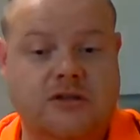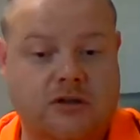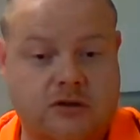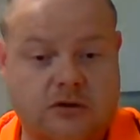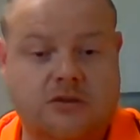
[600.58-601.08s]
to
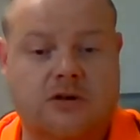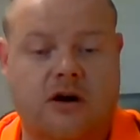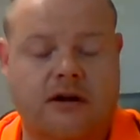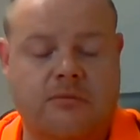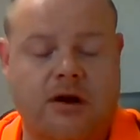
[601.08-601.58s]
use an
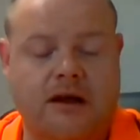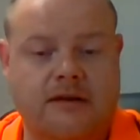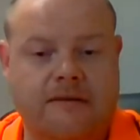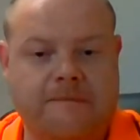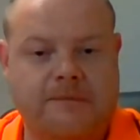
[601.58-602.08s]
item rate,
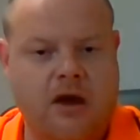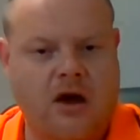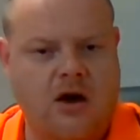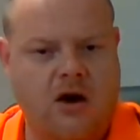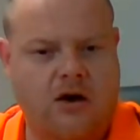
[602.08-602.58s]

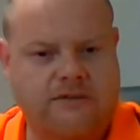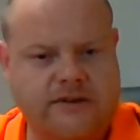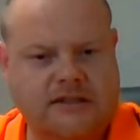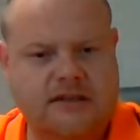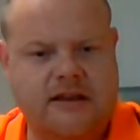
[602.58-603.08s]

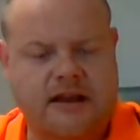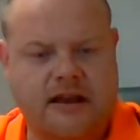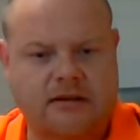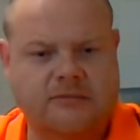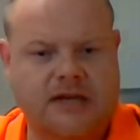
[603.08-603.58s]
obviously that
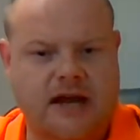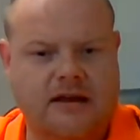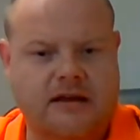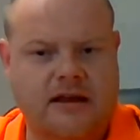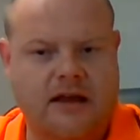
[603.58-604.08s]
comes
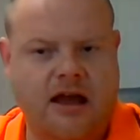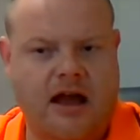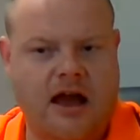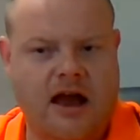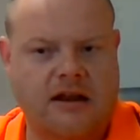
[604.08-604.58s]
at
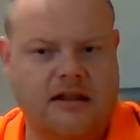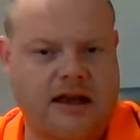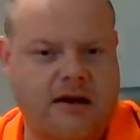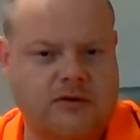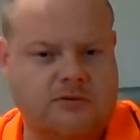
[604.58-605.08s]
an
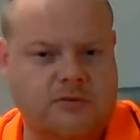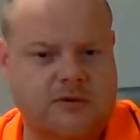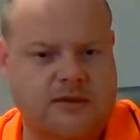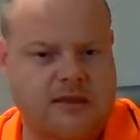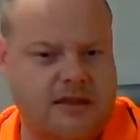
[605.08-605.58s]
allowance with
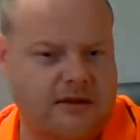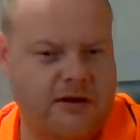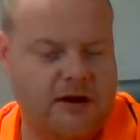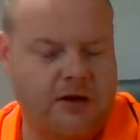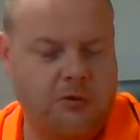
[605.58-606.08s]

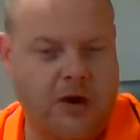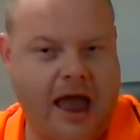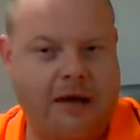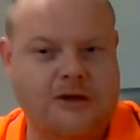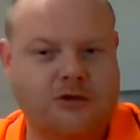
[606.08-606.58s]

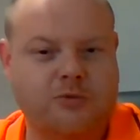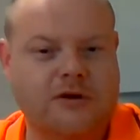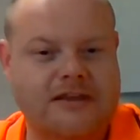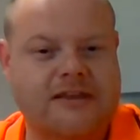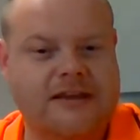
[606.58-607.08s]
how much
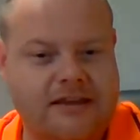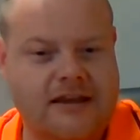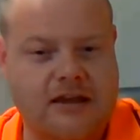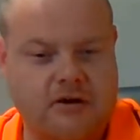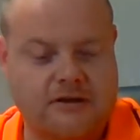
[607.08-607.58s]
we think they're
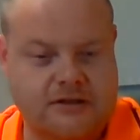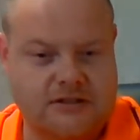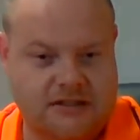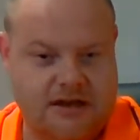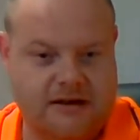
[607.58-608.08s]
going to
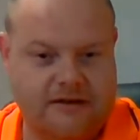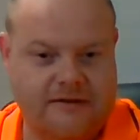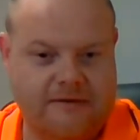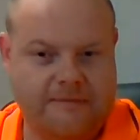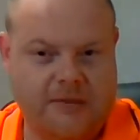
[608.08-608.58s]
send,
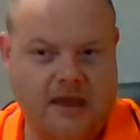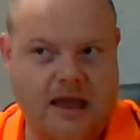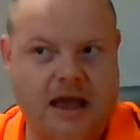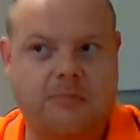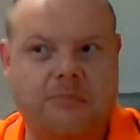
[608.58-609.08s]

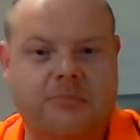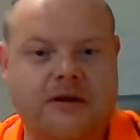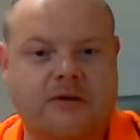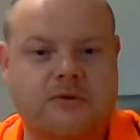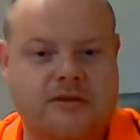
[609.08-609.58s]
how
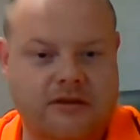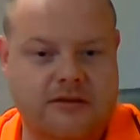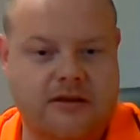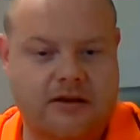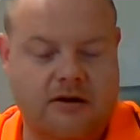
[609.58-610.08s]
big we
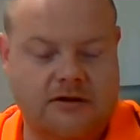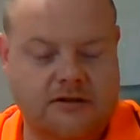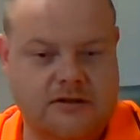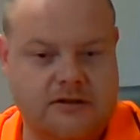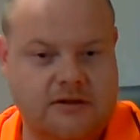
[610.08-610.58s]
think they're going
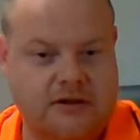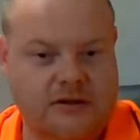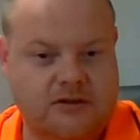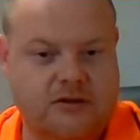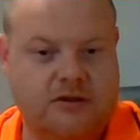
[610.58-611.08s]

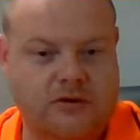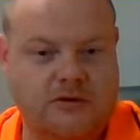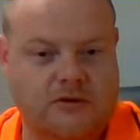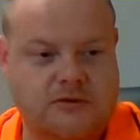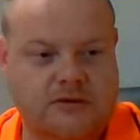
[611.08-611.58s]
to
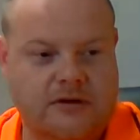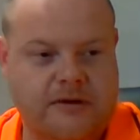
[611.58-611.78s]
use.